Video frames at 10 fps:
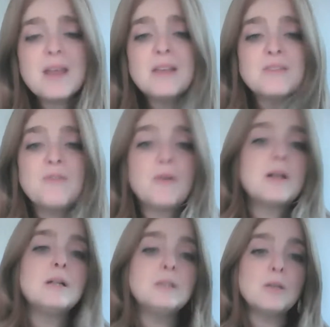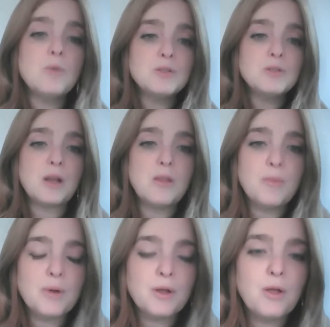it's very clear when you study the
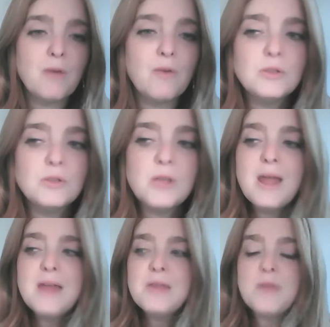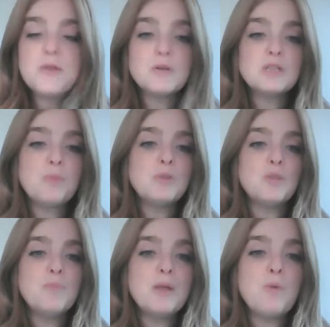Pirkei Avot that there is supposed
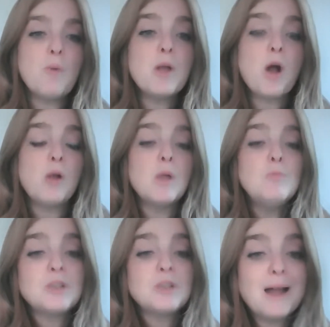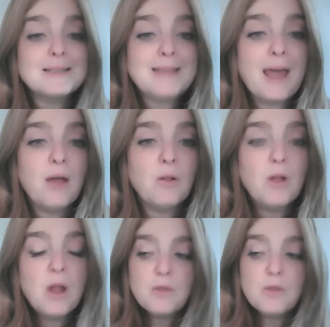to be what we call a Musar Haskel.
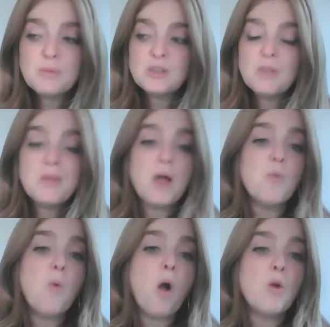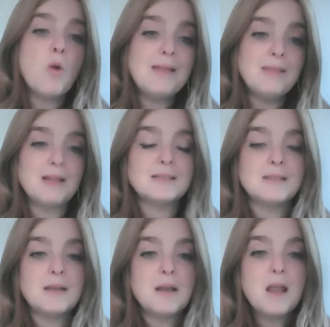There's supposed to be a walkaway
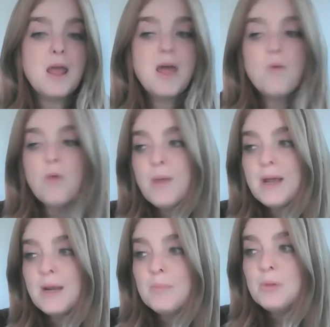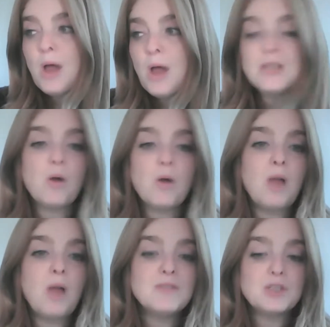lesson where we can apply to our
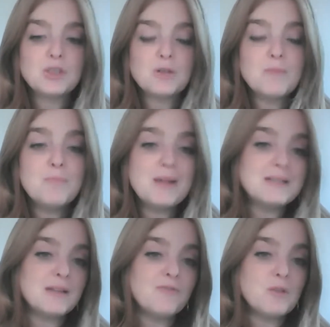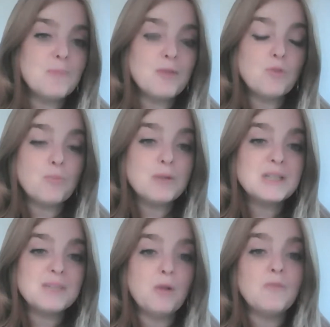lives a certain basic fundamental
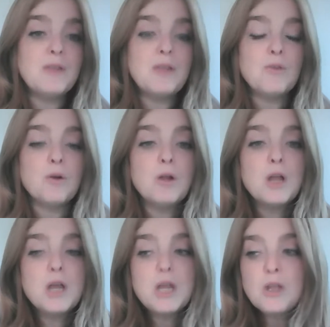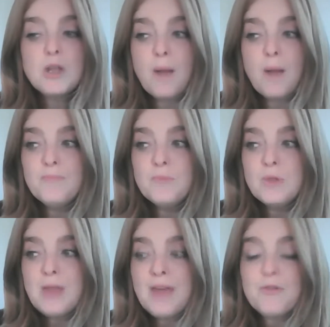principle of either uh,
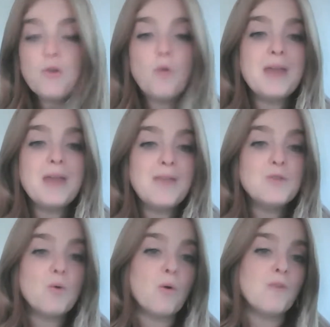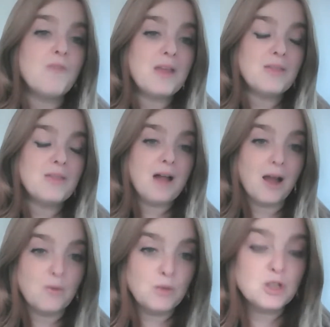ethical behavior or faith in
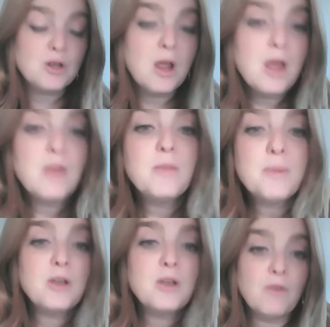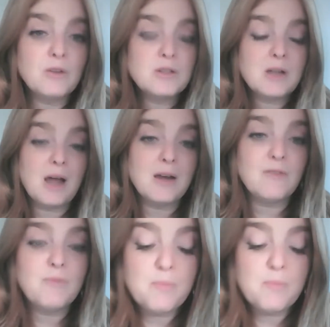God, which the Pirkei Avot kind
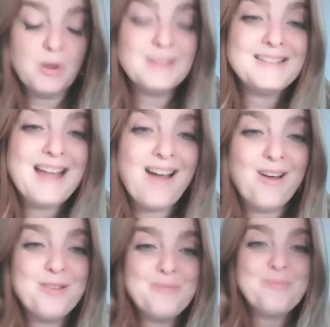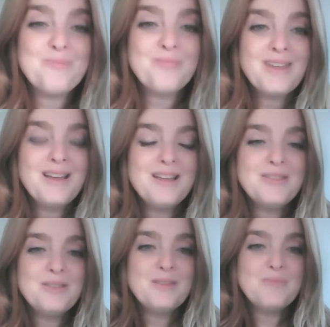of puts on
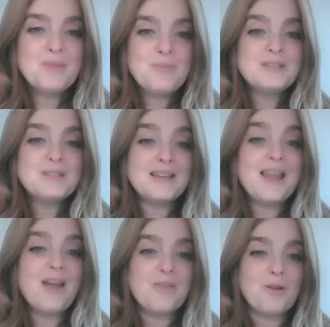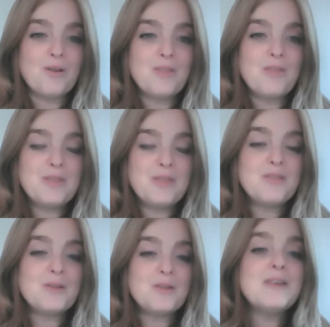puts together that,
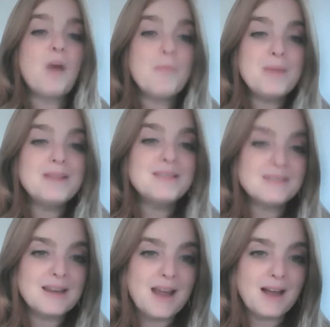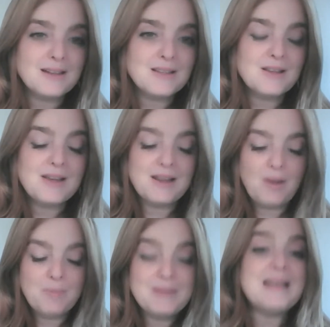that there cannot be a disconnect, that there
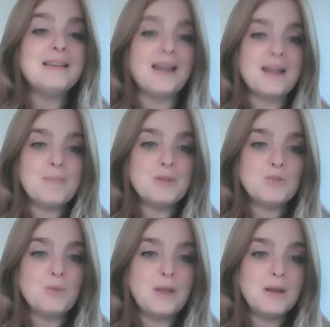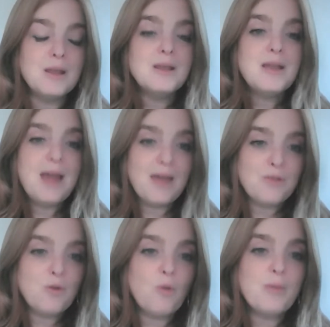cannot be daylight between
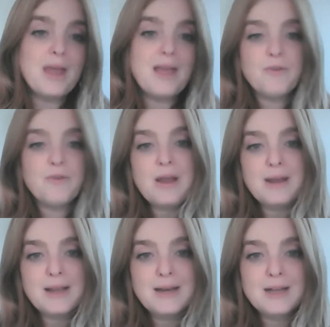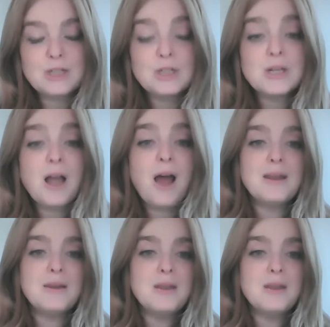ethical behavior and a connection to
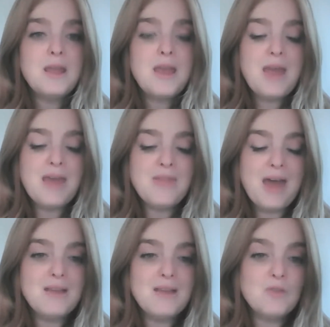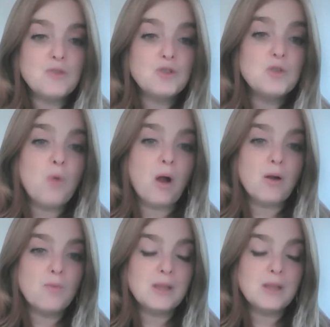God, and, and that the two
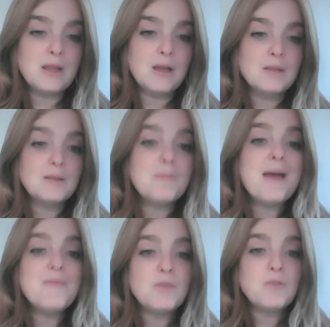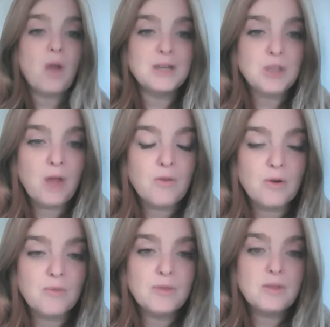are really dependent on each
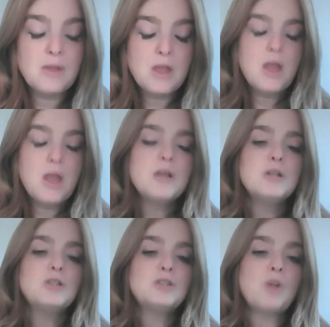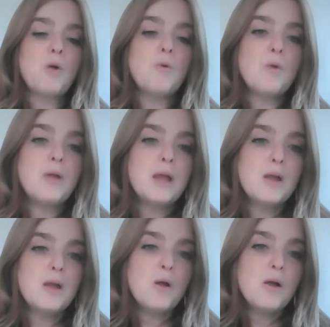other. So
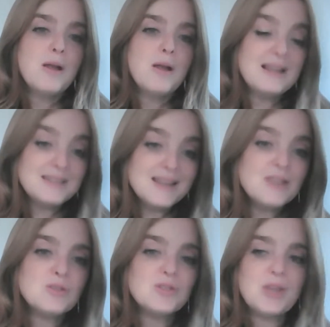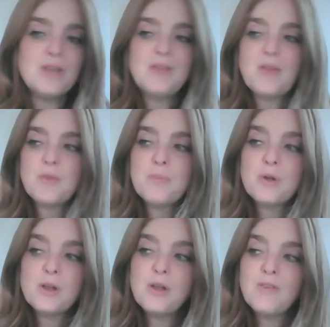it's interesting that the
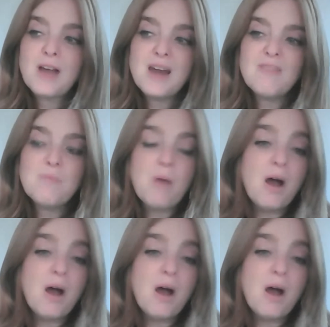Pirkei Avot kind of